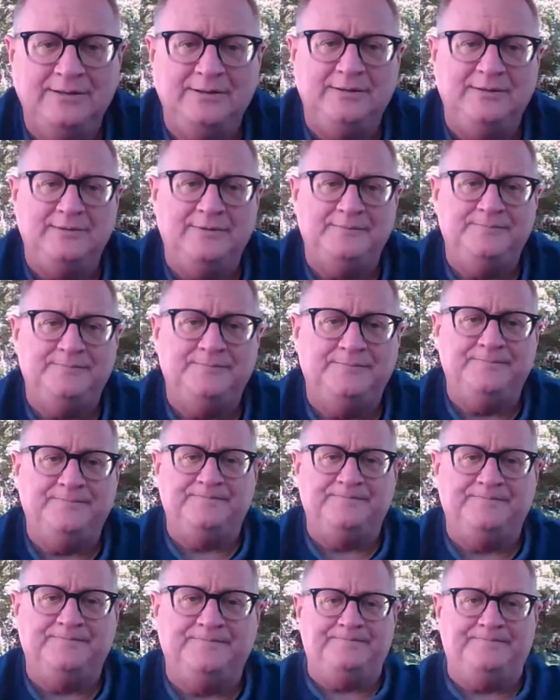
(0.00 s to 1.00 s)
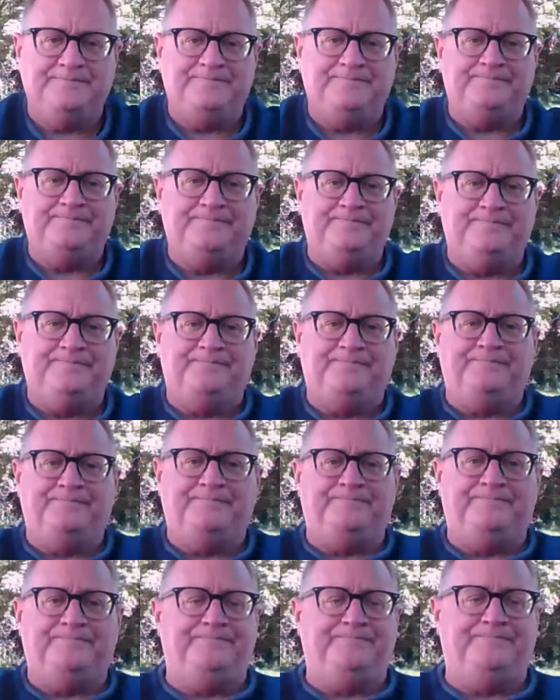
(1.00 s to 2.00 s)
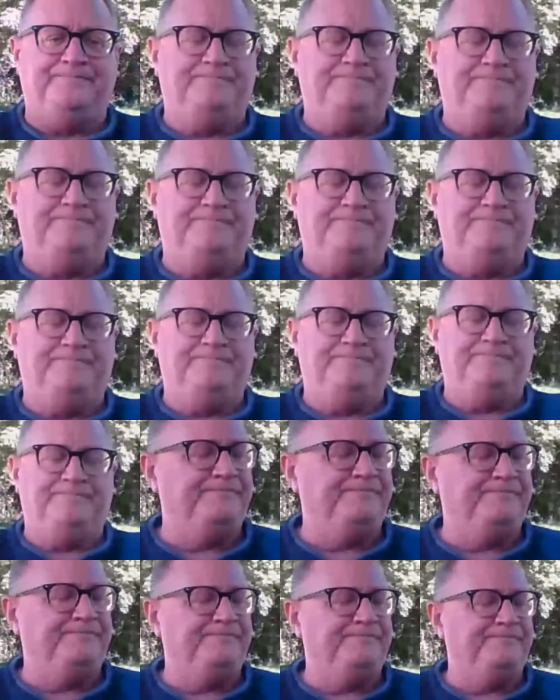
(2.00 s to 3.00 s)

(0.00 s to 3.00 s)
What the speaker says: Nothing is said.